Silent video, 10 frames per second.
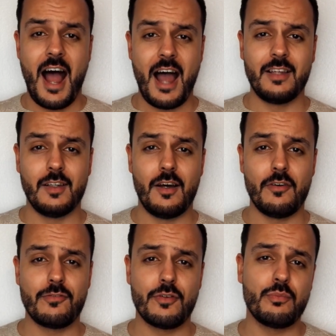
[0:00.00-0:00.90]
I
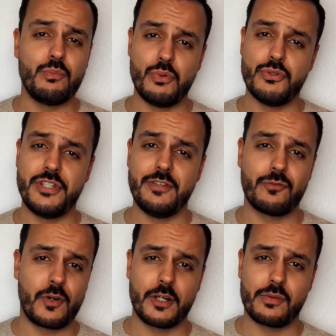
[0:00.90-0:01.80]
love boozy
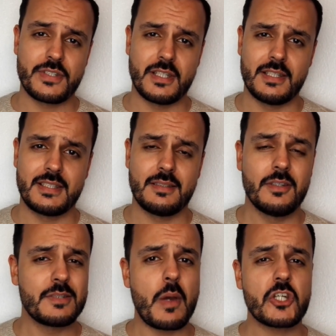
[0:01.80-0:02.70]
fragrances,
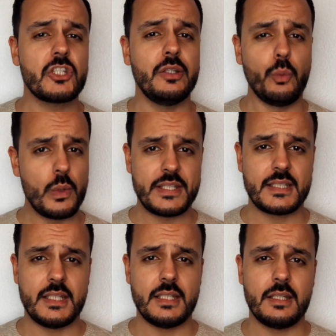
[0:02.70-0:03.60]
especially
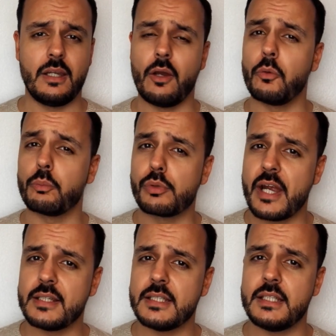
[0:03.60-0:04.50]
whiskey,
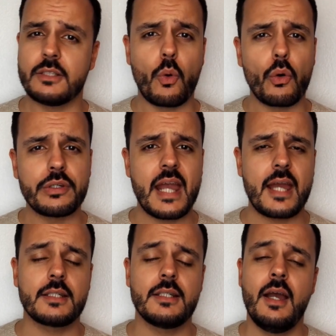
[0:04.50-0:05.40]
brandy,
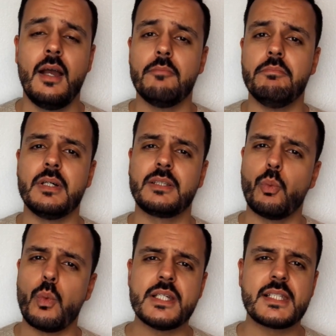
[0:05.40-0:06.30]
cognac, but
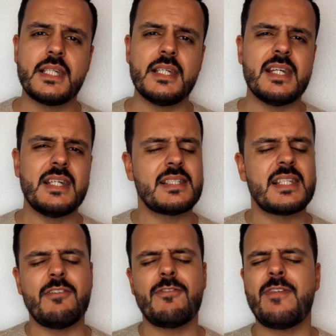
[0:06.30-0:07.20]
whiskey, it's
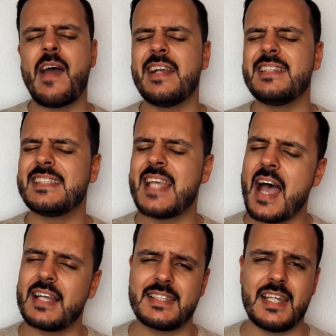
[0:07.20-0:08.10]
a
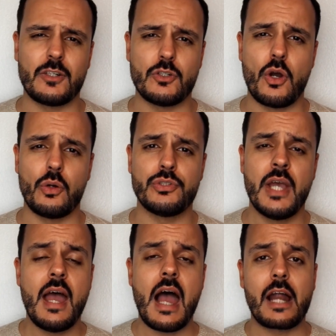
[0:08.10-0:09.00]
fantastic note.
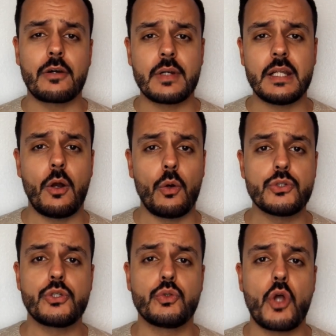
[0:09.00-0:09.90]
I already
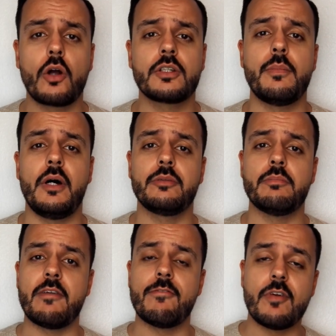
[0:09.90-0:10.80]
also talked about
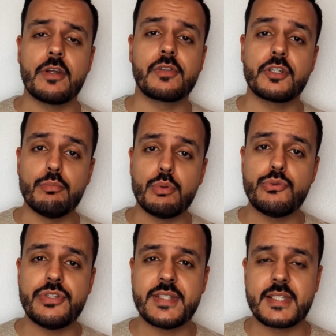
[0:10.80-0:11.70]
my favorite
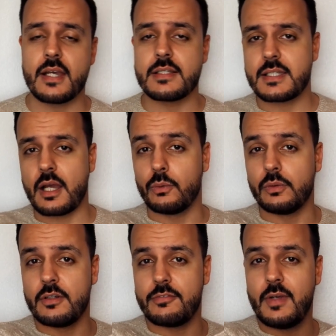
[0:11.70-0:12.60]
boozy scent. I
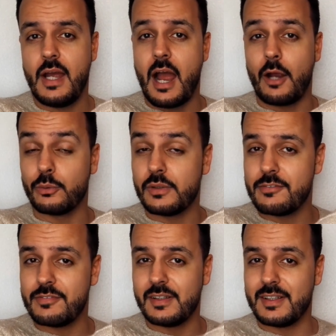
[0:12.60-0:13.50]
will
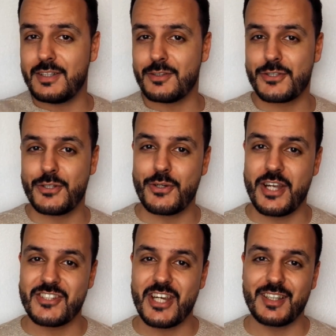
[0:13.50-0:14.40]
leave the link here so you
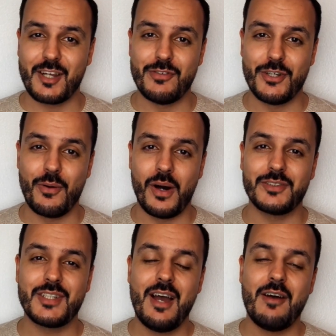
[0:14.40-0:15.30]
can check that video
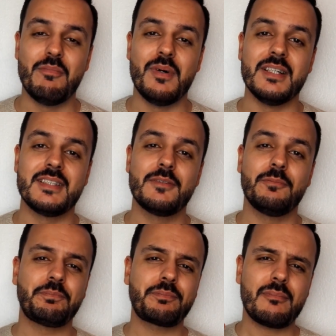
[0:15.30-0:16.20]
out. But
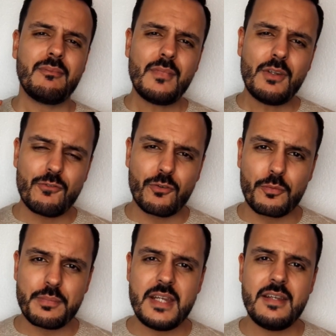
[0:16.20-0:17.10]
for
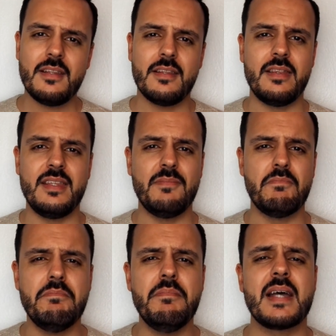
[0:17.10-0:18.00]
me, the
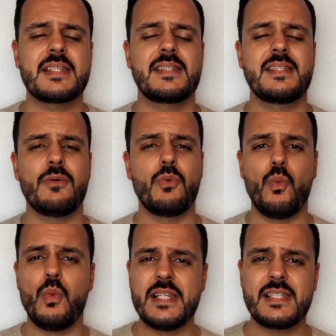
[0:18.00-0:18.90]
best
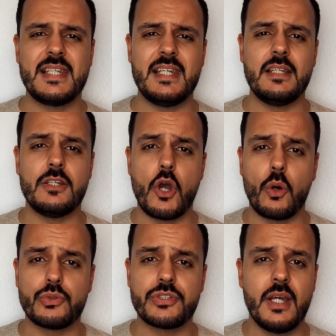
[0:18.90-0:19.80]
whiskey
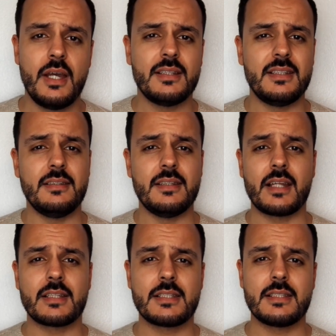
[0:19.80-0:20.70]
note
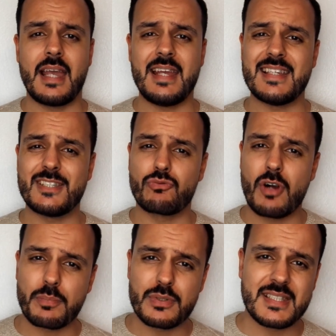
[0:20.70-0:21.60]
that is
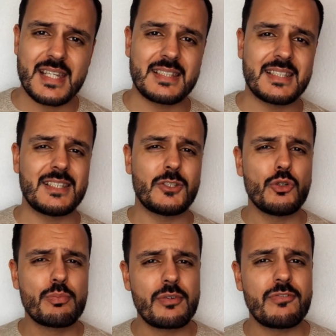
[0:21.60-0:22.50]
represented
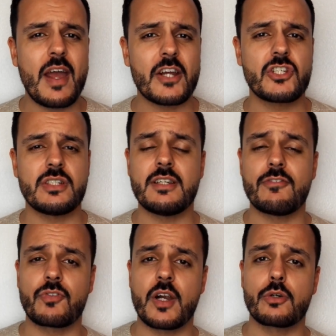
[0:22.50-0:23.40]
to perfection in a
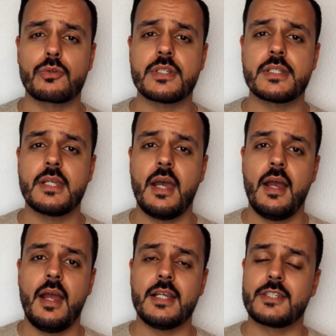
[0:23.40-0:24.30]
fragrance,
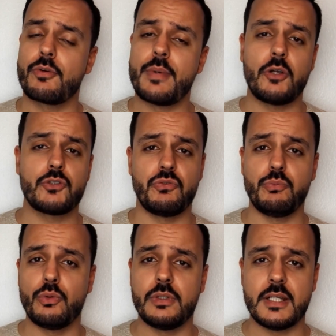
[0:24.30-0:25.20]
it's from the house of
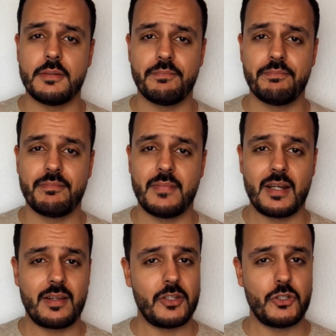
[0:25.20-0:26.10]
Mugler, and
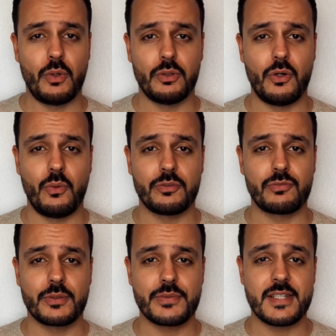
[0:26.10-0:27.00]
I think you all know what
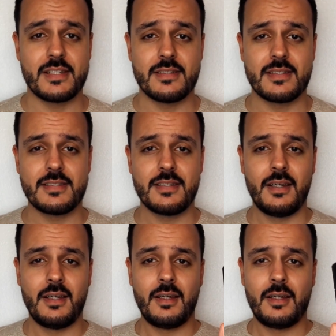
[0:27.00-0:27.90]
fragrance is.
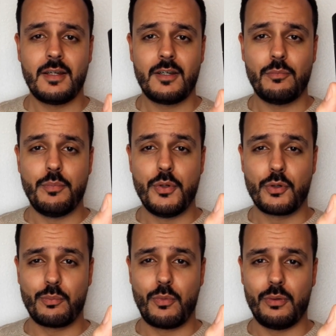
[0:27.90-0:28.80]

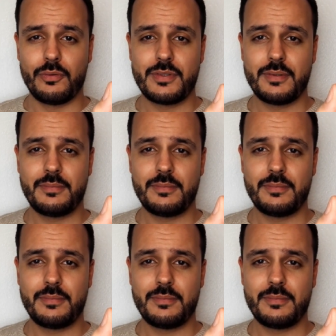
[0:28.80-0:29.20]
Pure Malt.